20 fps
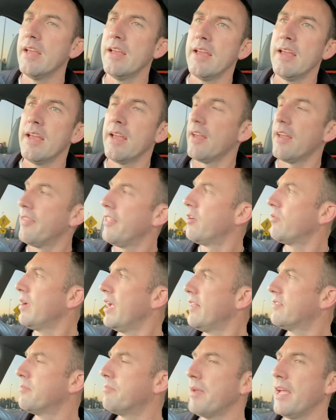And then we
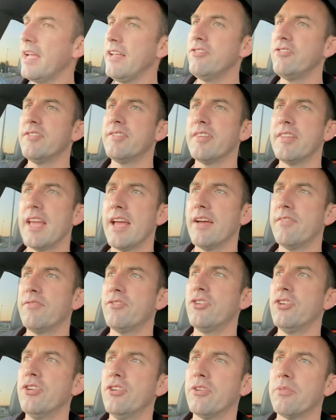had some patients in the
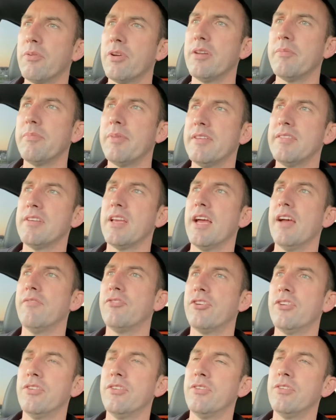afternoon, a pretty busy
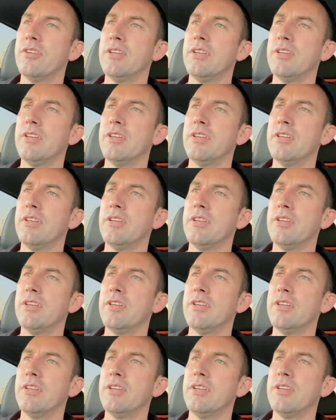afternoon.